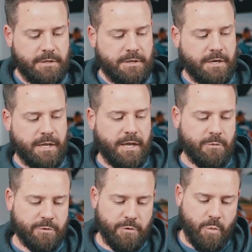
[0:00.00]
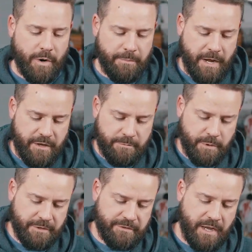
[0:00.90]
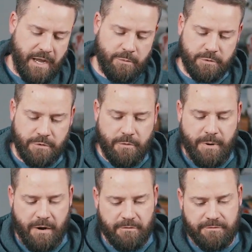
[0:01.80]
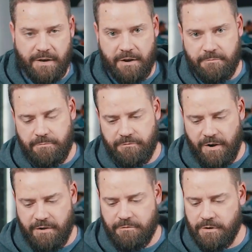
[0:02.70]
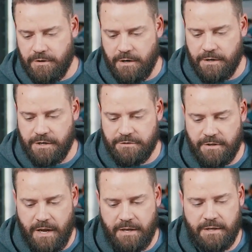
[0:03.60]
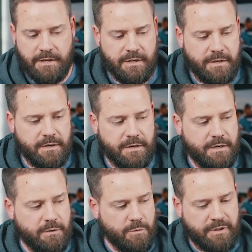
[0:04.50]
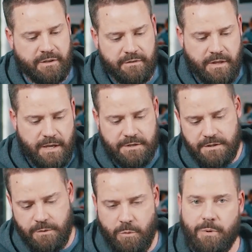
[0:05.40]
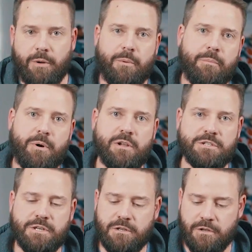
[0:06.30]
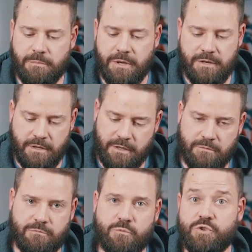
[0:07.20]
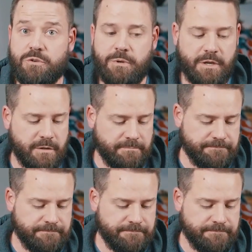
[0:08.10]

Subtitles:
Again, we'll do one pass per side. We'll do about five on each side. We'll test the edge and then we'll probably polish it a little bit and we should be done.